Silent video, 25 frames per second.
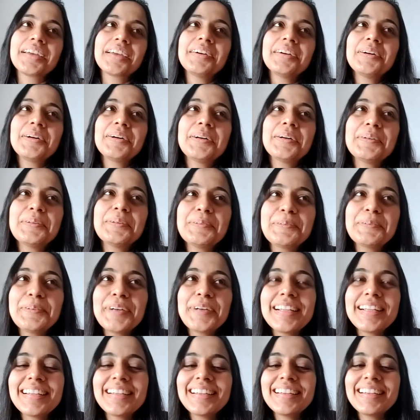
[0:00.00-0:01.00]

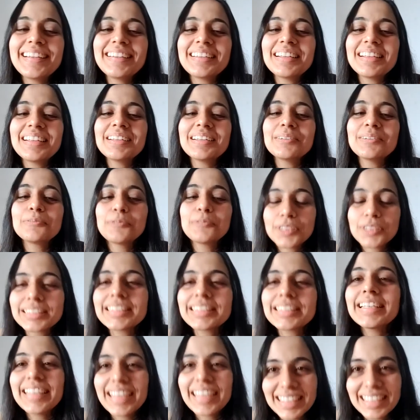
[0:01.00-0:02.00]
Well,
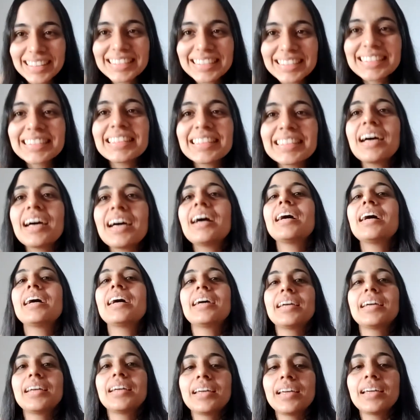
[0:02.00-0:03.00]
firstly, yes,
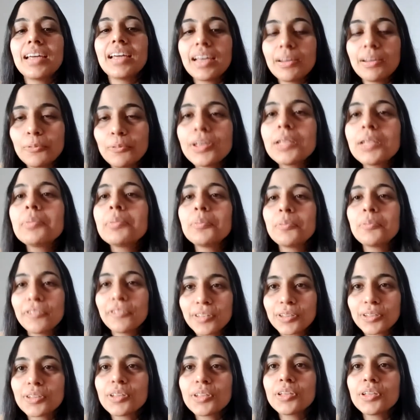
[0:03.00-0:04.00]
I will be moving
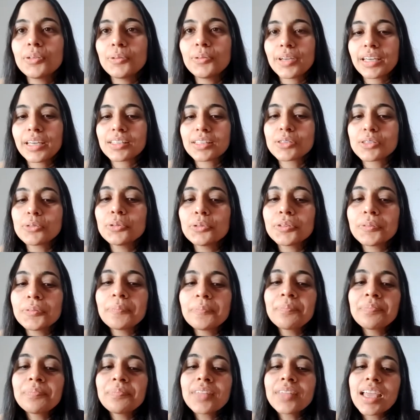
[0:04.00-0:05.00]
to the UK soon.
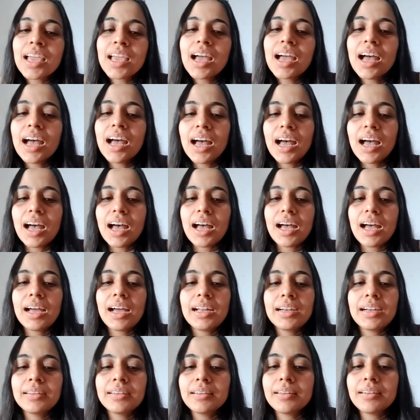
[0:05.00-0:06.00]

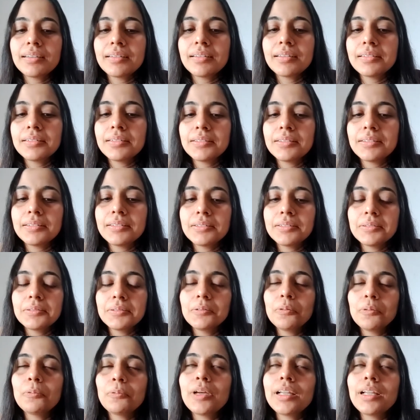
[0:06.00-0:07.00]
And
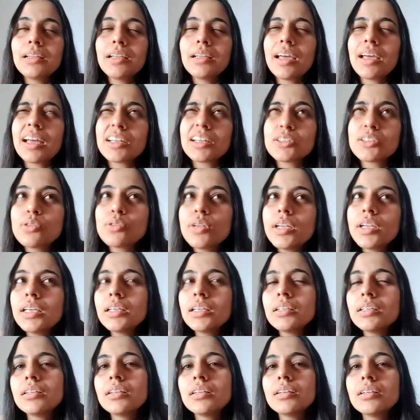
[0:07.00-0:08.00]
well,
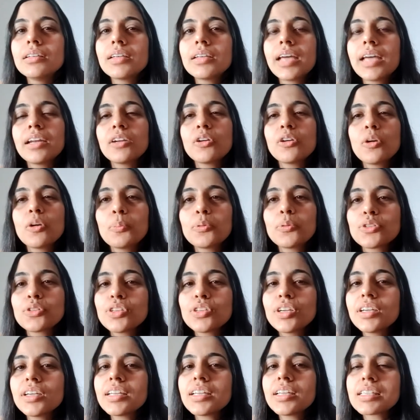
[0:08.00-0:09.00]
actually, the career
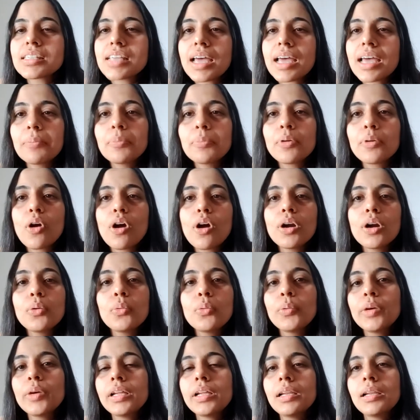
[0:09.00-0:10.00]
opportunities abroad
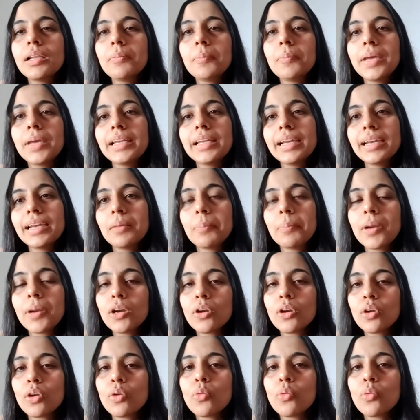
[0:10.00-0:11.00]
will mainly depend
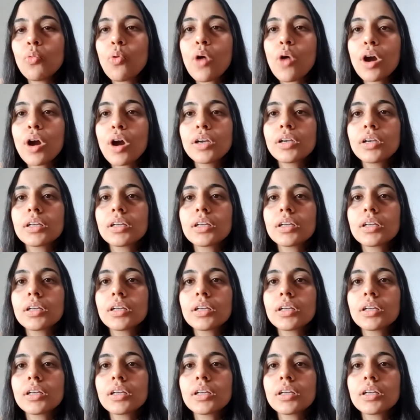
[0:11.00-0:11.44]
on what